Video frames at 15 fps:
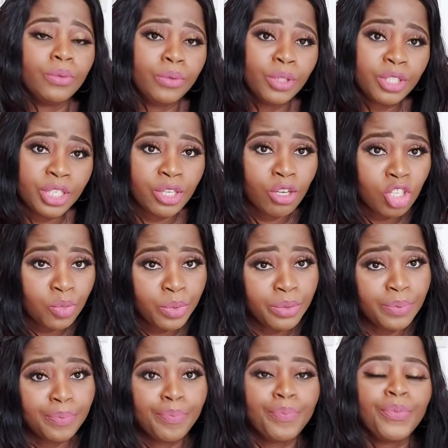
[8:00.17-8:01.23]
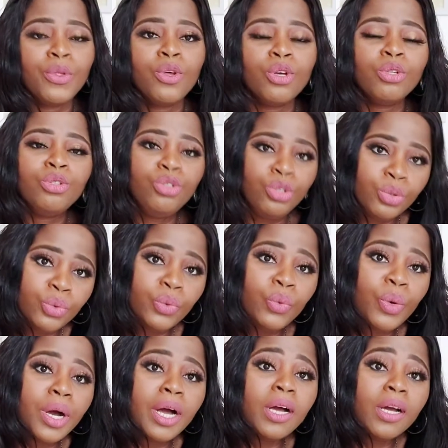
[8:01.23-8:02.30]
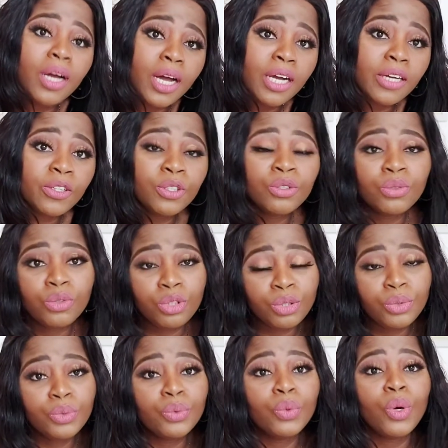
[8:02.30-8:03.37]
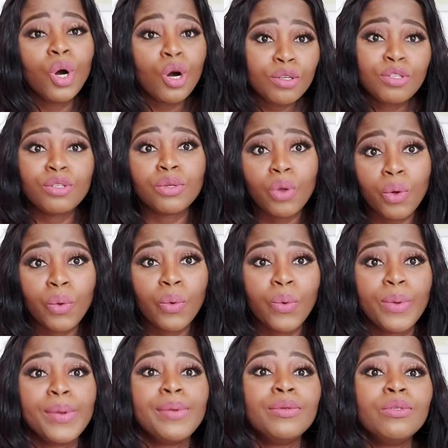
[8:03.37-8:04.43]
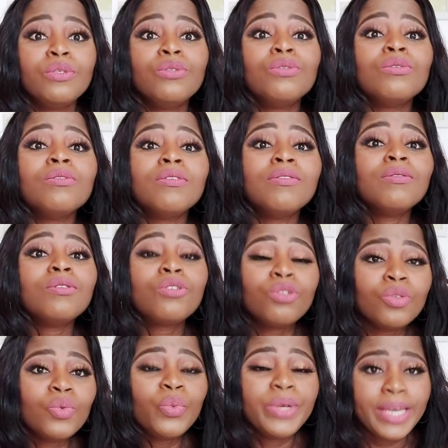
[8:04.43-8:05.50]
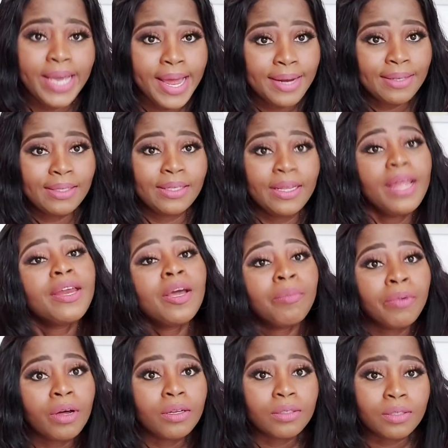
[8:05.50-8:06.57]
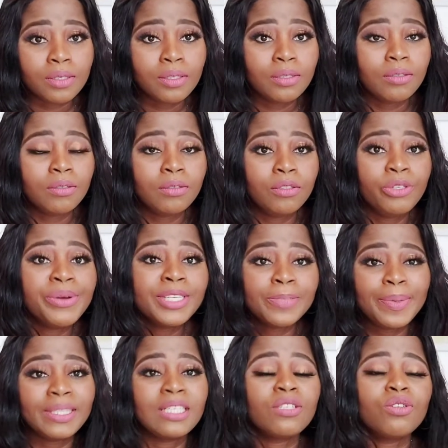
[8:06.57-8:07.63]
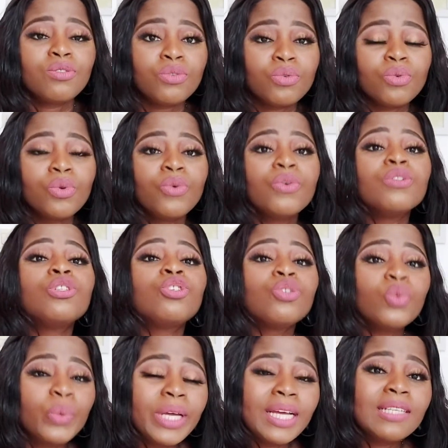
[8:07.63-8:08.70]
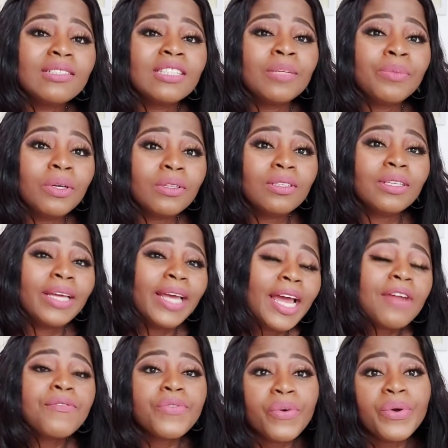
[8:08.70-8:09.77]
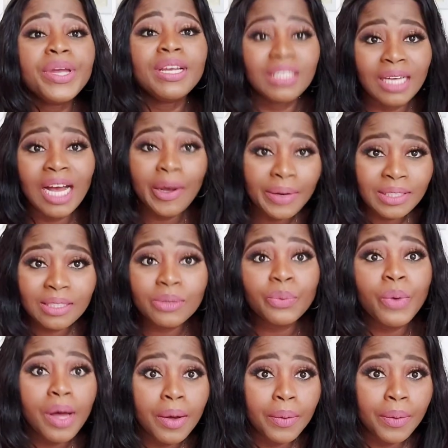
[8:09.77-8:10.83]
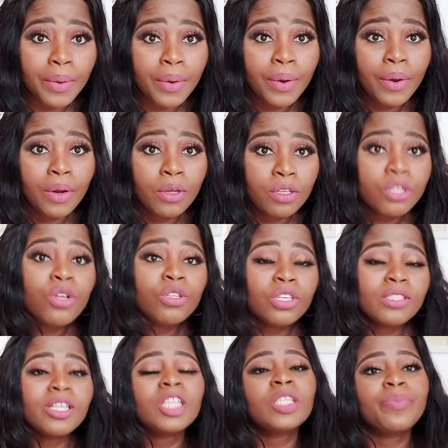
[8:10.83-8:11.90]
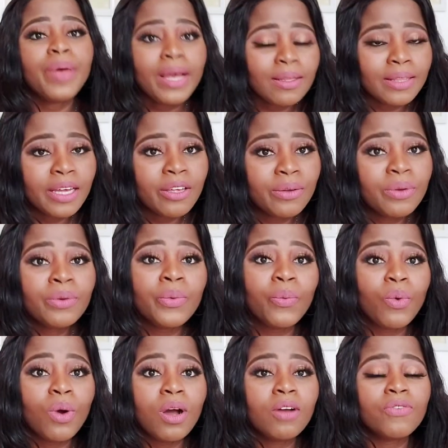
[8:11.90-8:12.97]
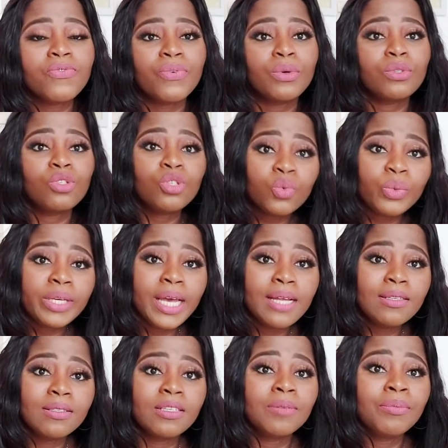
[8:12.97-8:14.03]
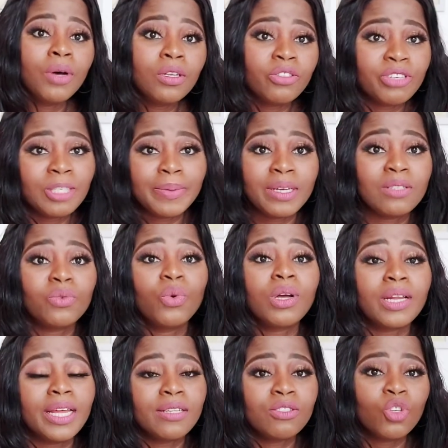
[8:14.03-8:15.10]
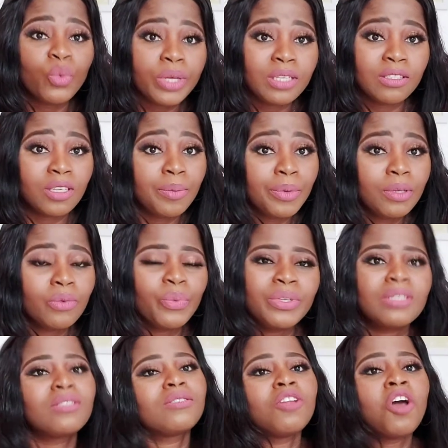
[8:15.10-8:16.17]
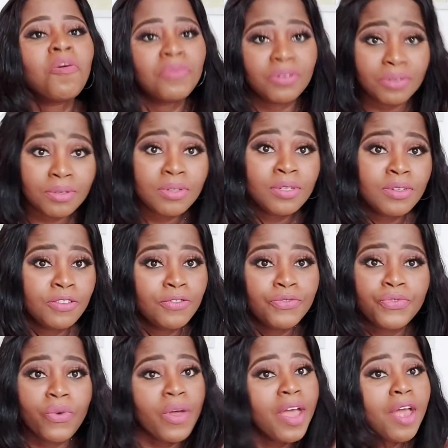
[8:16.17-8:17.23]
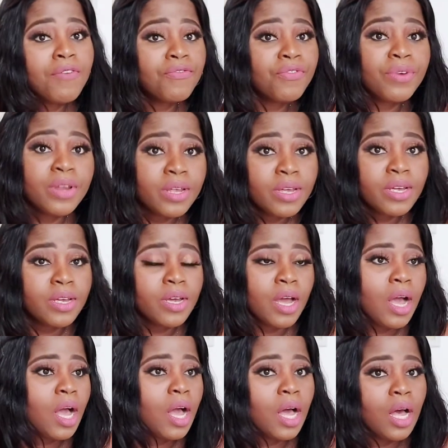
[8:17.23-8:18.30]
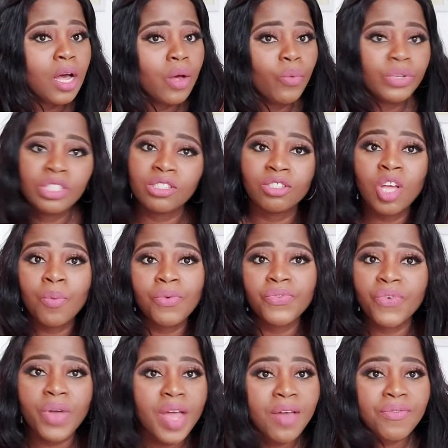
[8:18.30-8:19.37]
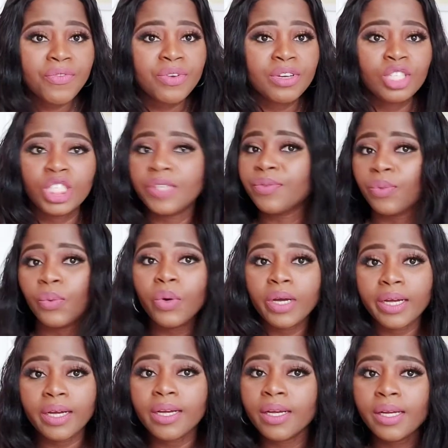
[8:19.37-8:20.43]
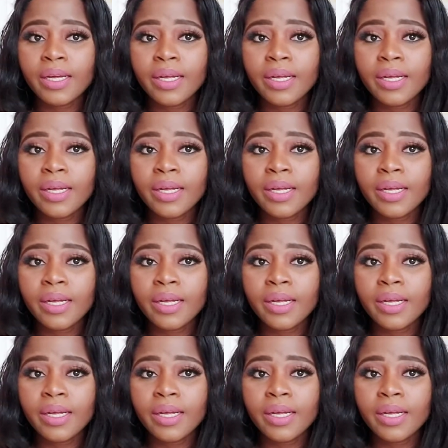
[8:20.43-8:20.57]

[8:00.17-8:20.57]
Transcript: hospital, you are going to do also 2 weekends in a month. You're expected to do 2 weekends in a month and for 8 hours as well. So just expect that you're going to work for 2 weekends in a month. You're expected to work like 2 weekends in a month, which is normal for every which is normal for every shift worker.